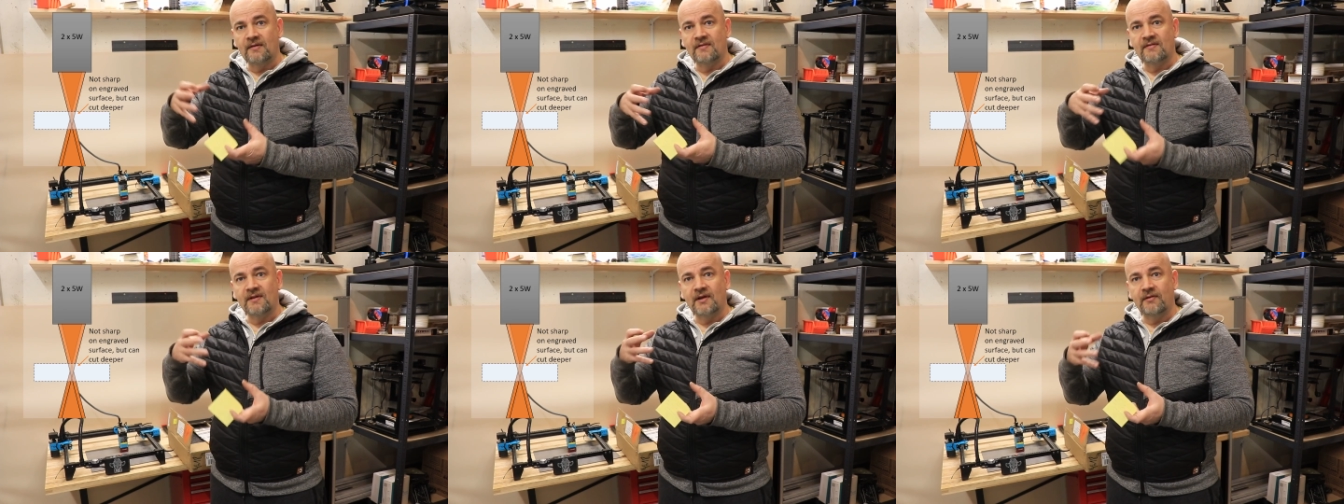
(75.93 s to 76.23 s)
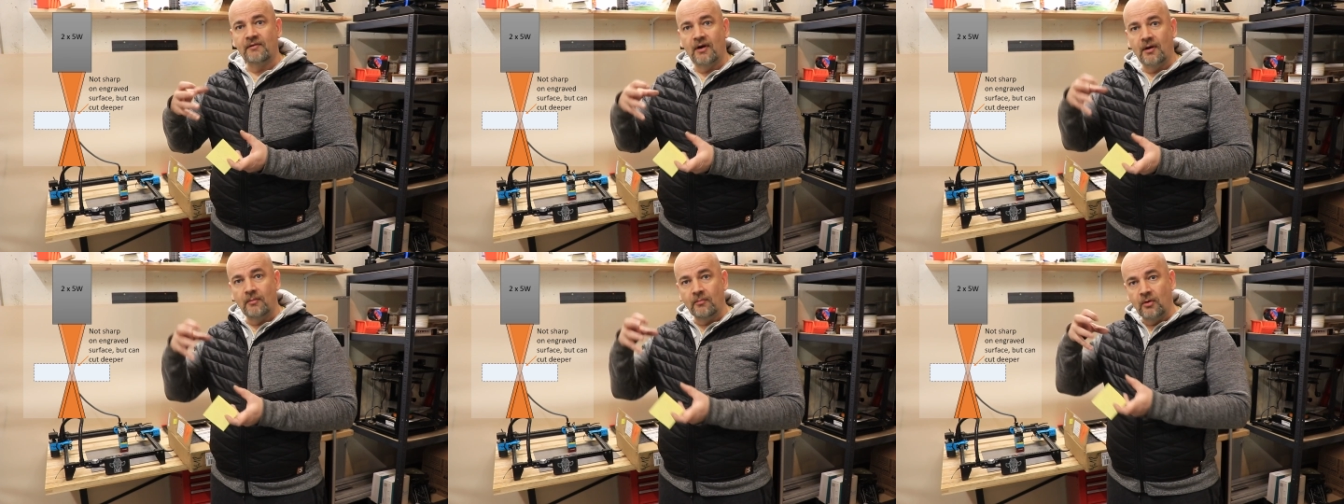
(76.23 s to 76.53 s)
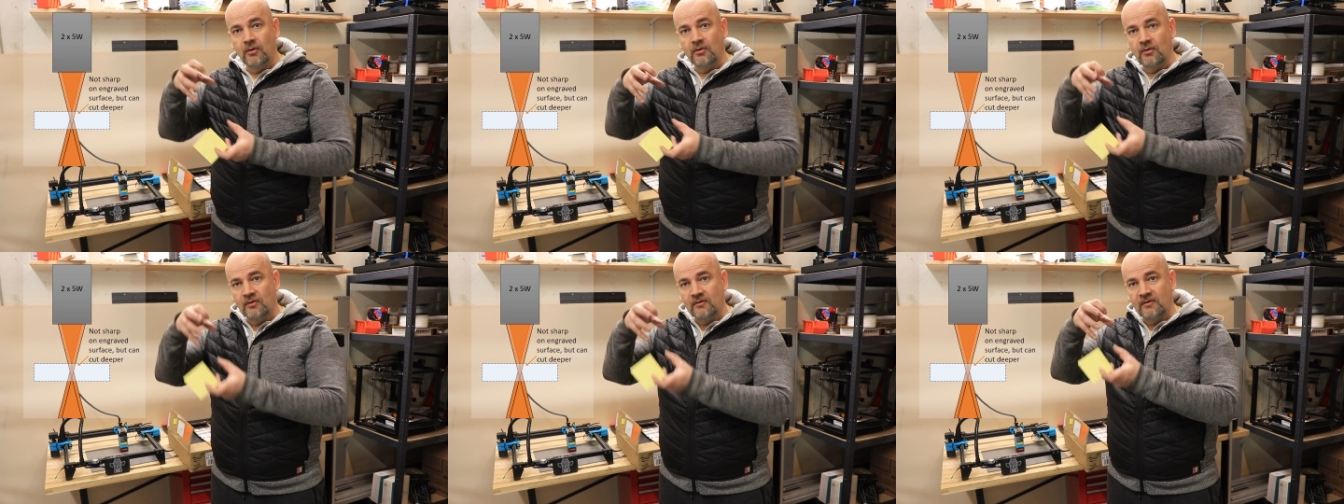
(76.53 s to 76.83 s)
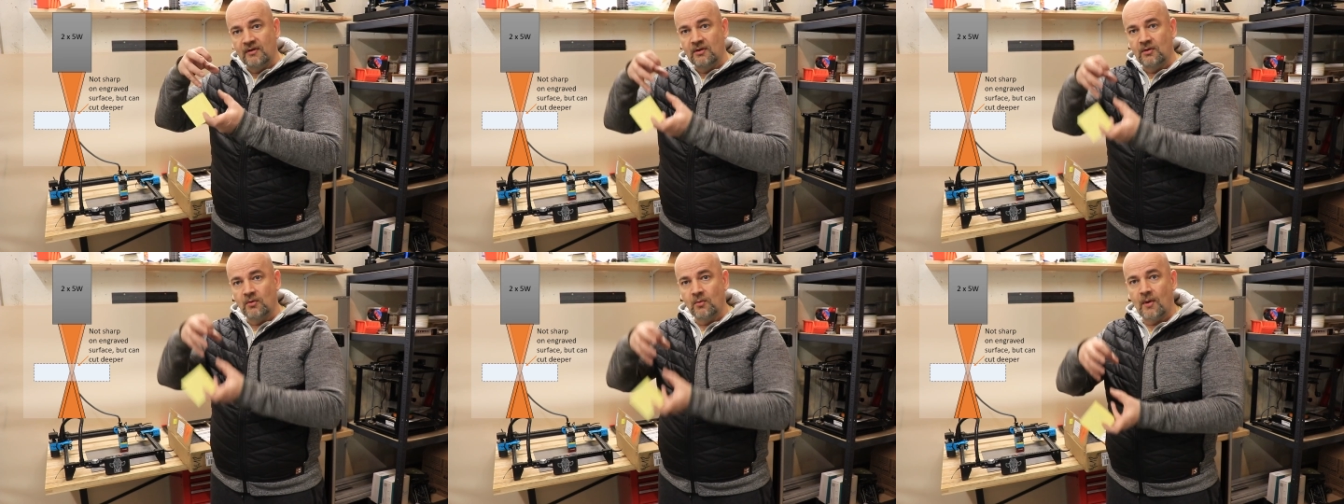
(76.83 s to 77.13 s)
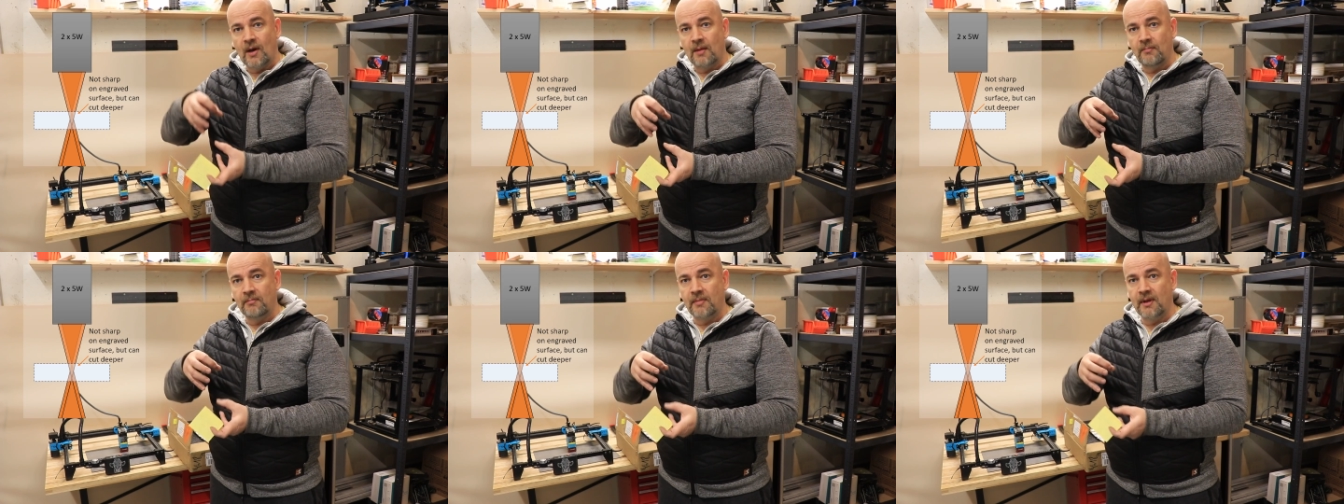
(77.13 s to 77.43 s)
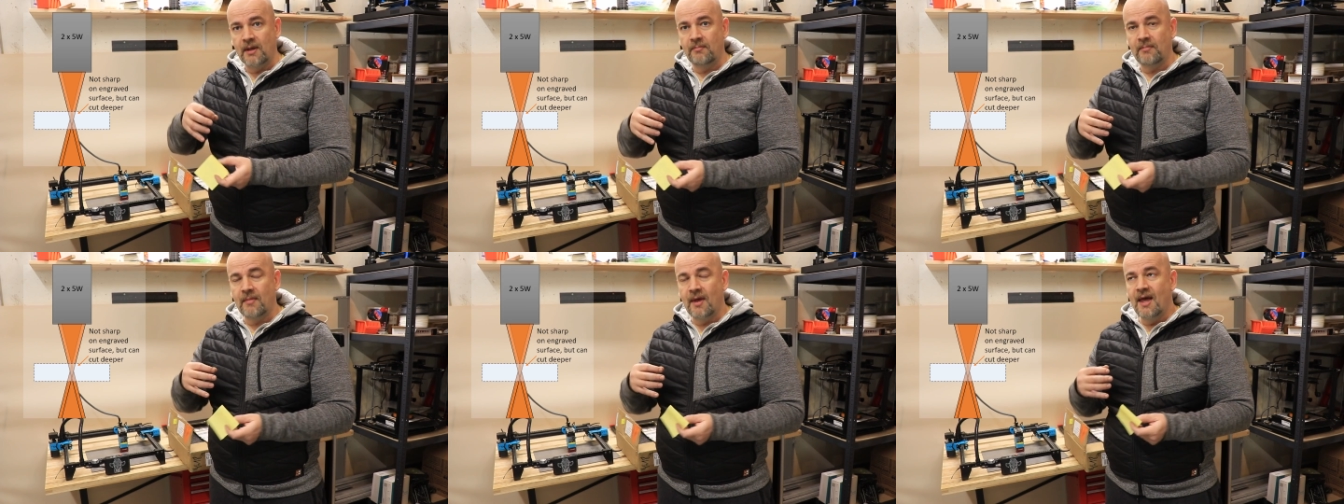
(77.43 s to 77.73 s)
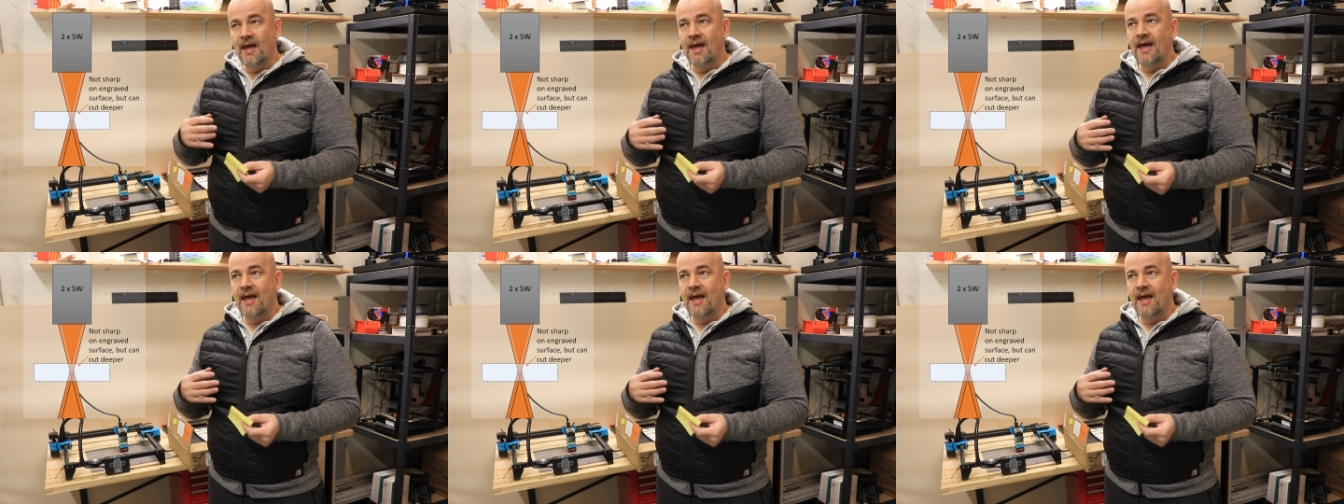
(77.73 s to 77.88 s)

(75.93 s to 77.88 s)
several modules into one beam.